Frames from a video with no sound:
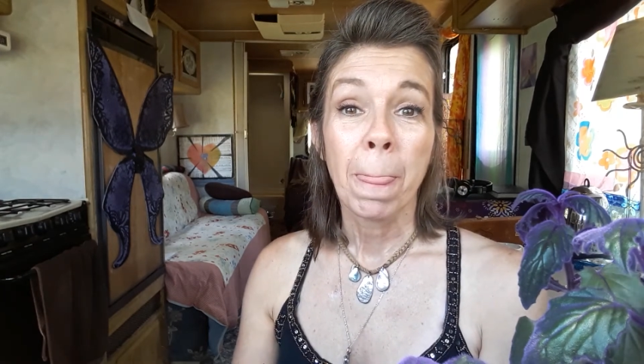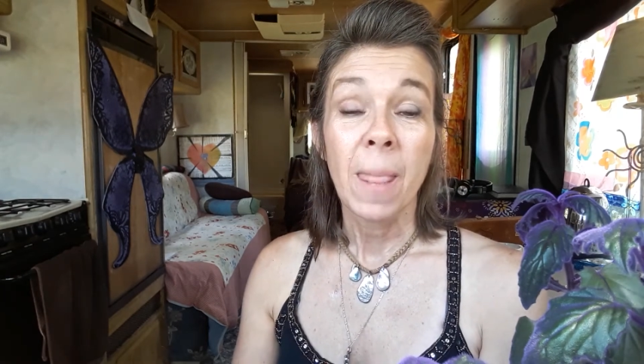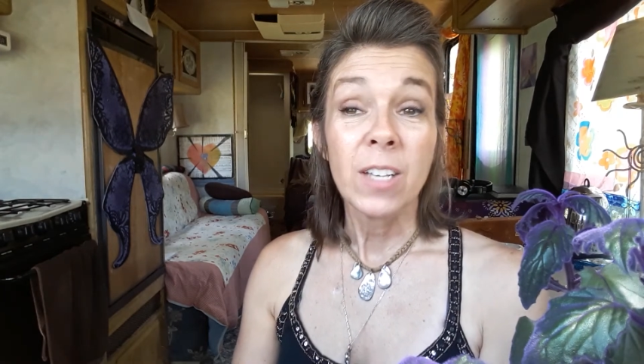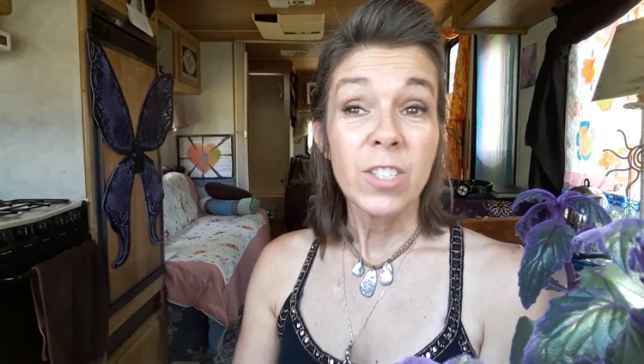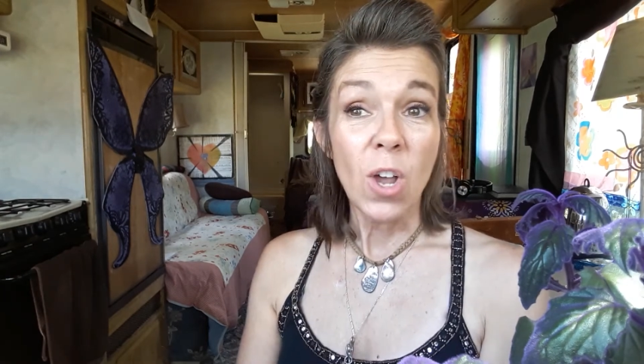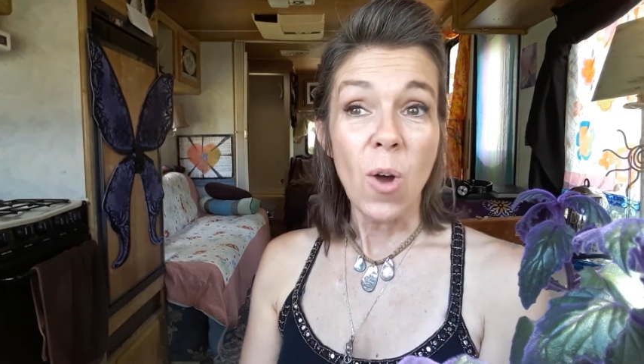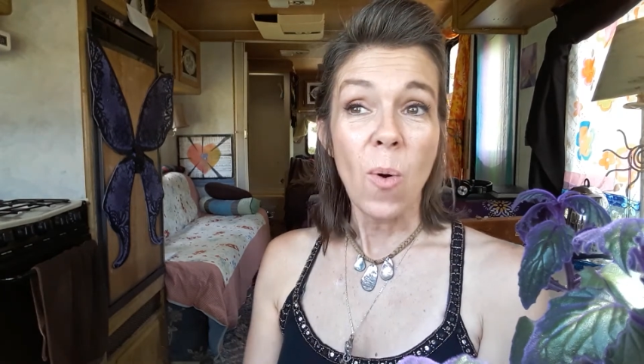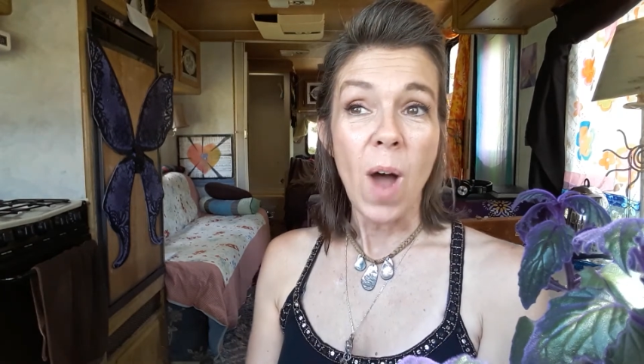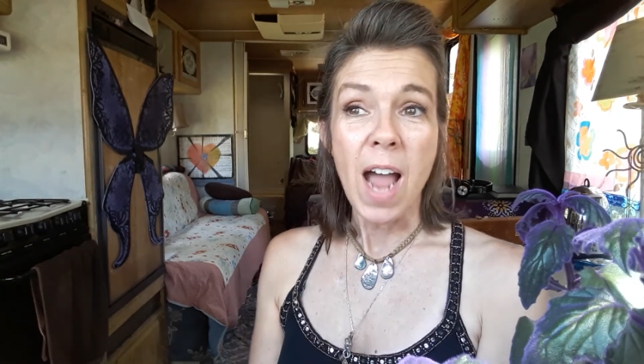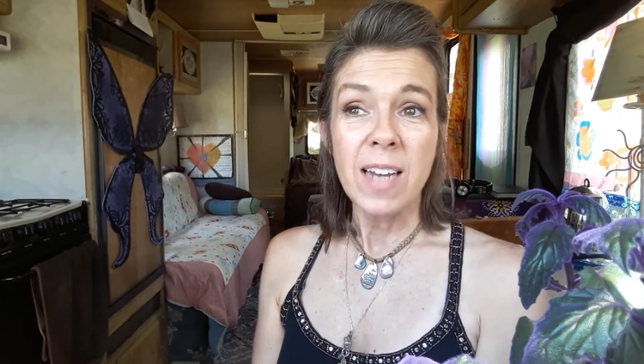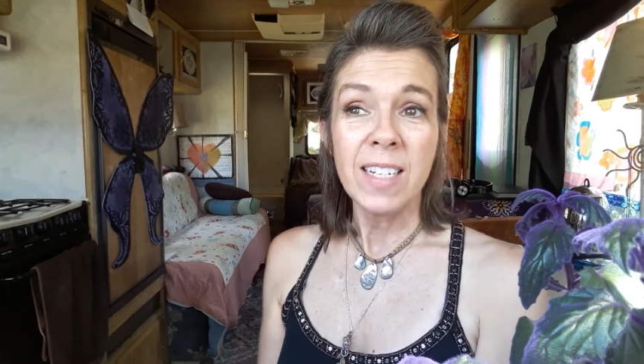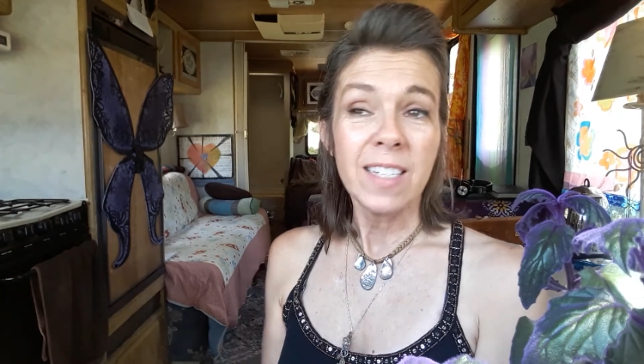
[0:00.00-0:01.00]
So
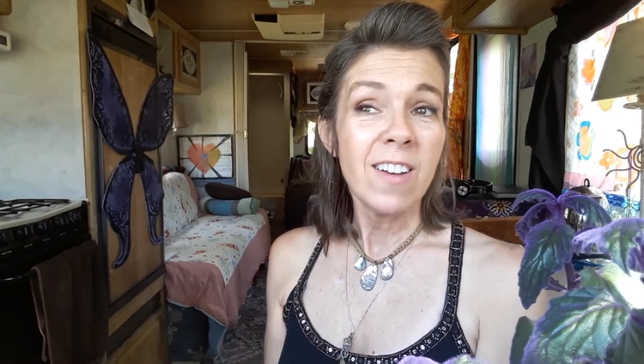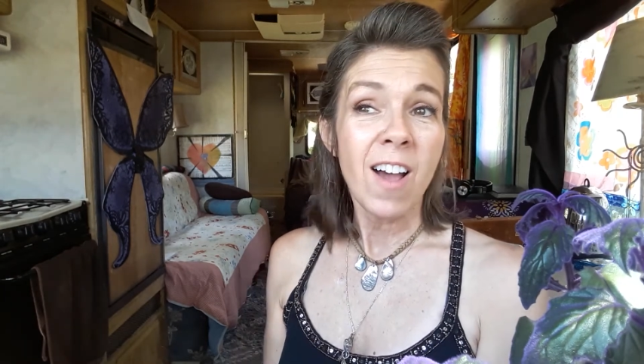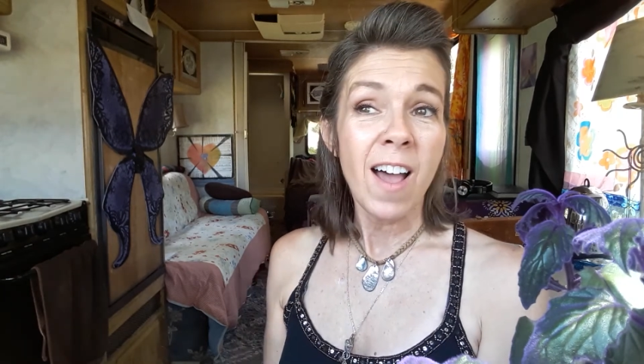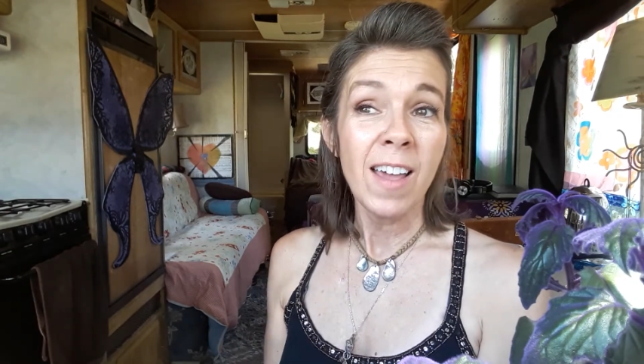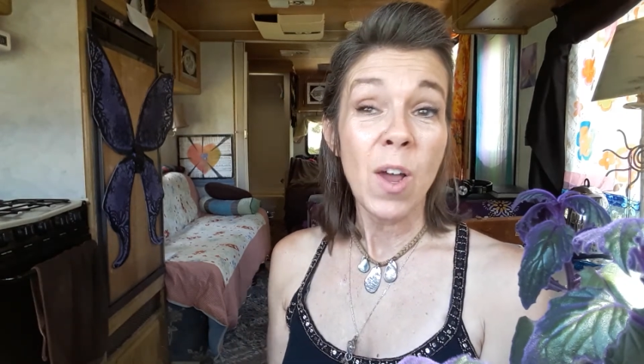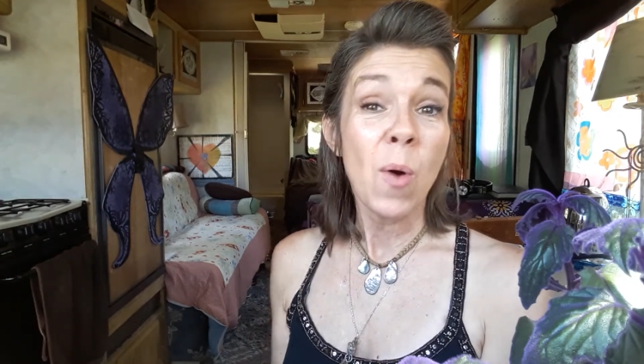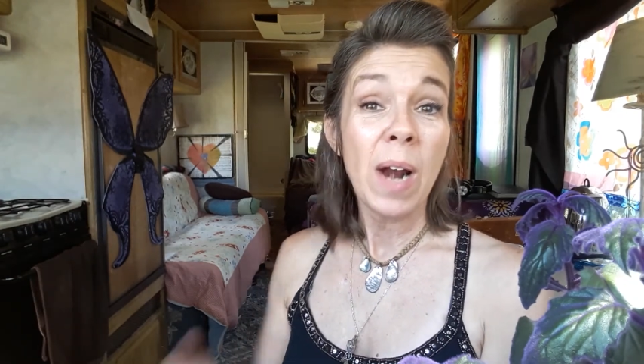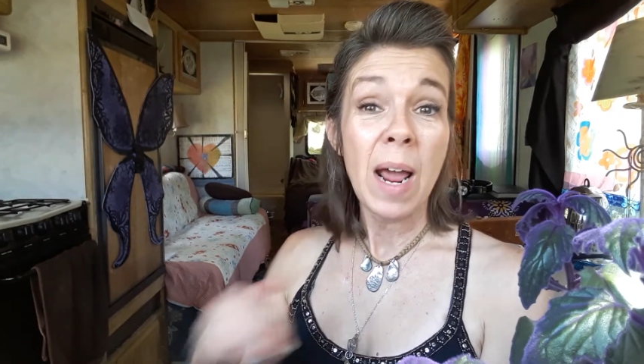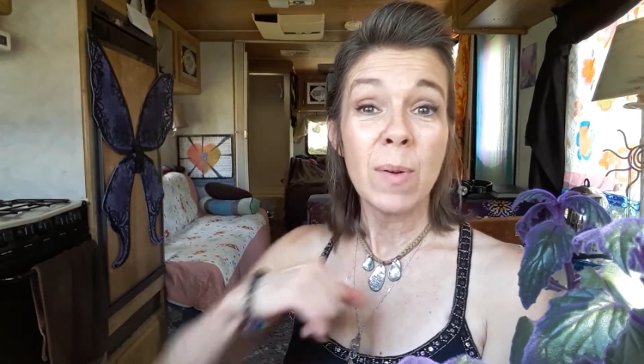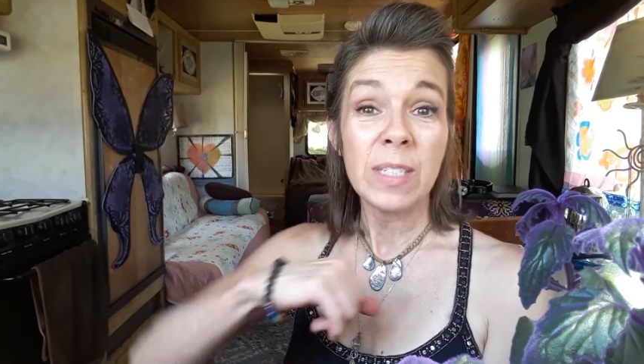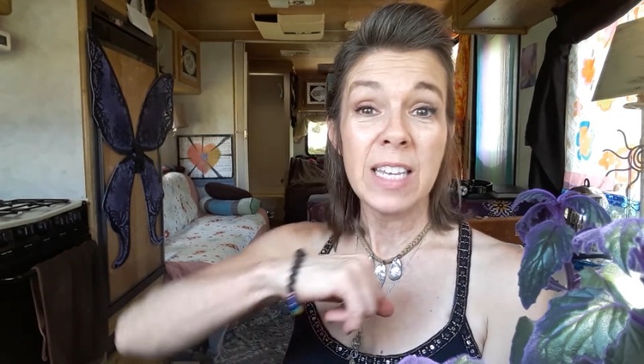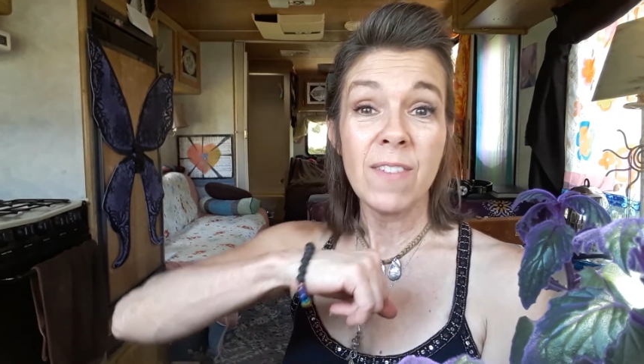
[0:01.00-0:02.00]
I did not, when
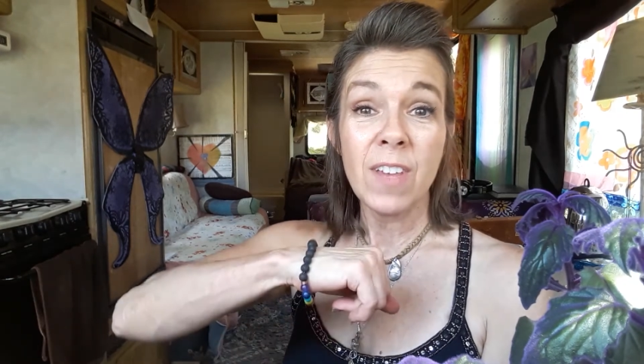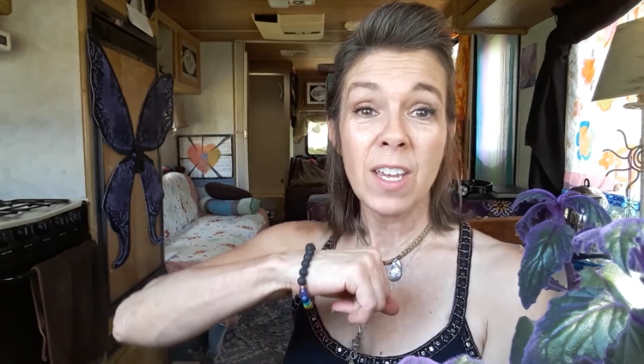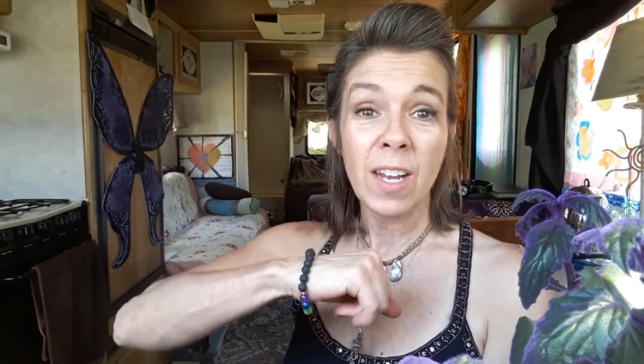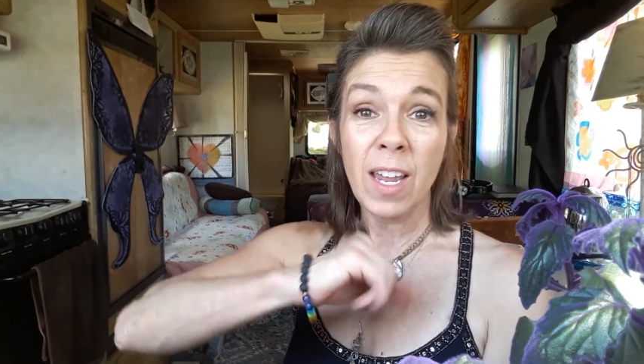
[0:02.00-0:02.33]
I was even